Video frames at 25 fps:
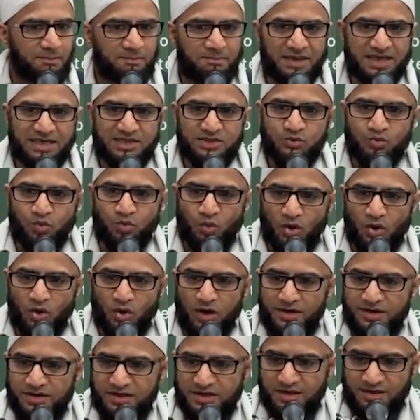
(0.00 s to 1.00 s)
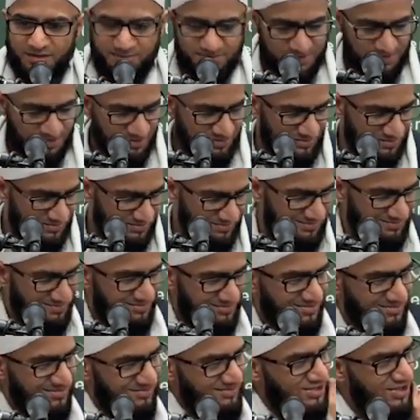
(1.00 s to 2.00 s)
The big swan comes
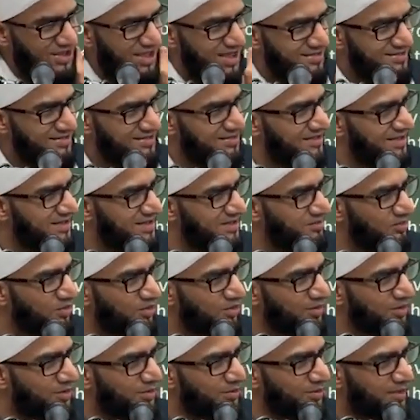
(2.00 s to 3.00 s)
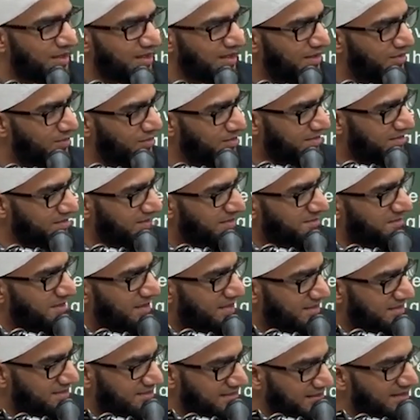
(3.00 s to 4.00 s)
and chases a small one away. I always think
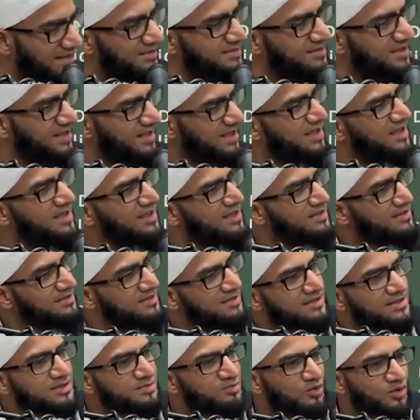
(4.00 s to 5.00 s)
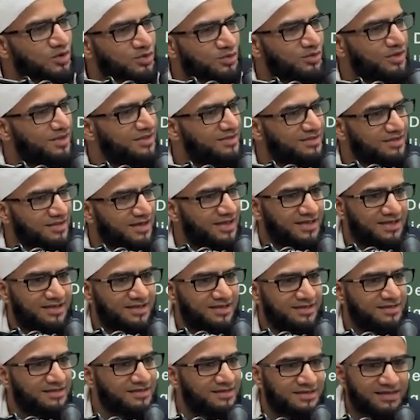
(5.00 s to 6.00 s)
my cousins, the small one,
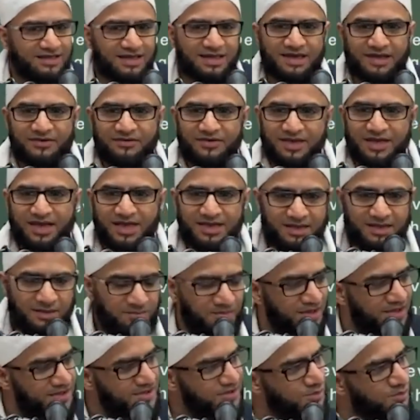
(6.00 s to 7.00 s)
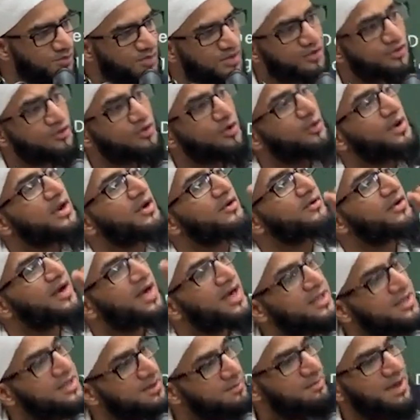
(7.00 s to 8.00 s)
like, they never get the bread, so we throw it
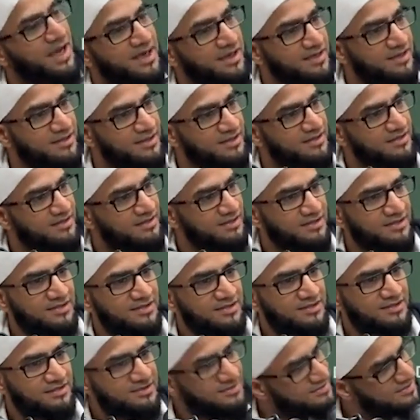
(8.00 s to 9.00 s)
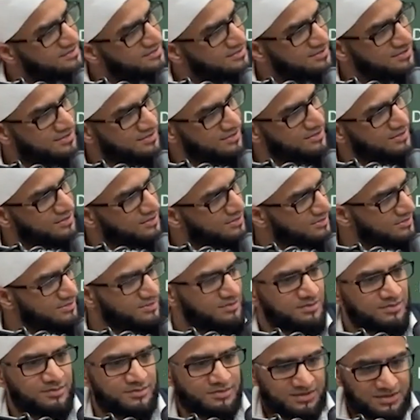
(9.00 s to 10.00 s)
right at the back. Just, you know,
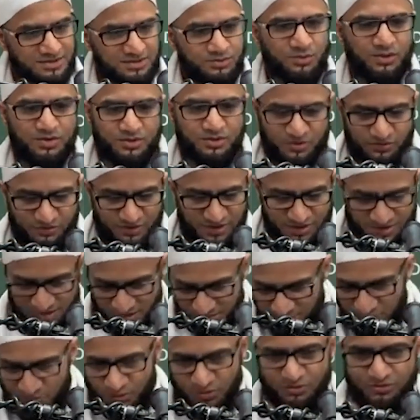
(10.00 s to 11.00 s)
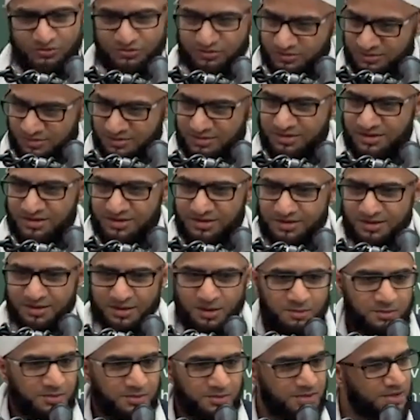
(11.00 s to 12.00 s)
this one, we've eaten, move.
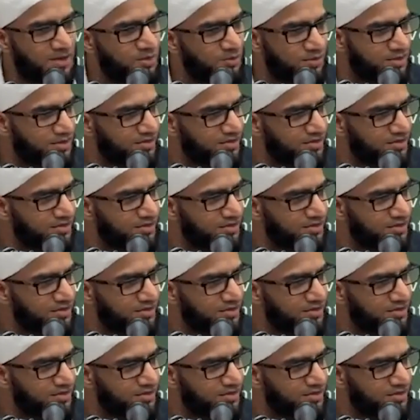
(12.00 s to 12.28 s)
No, they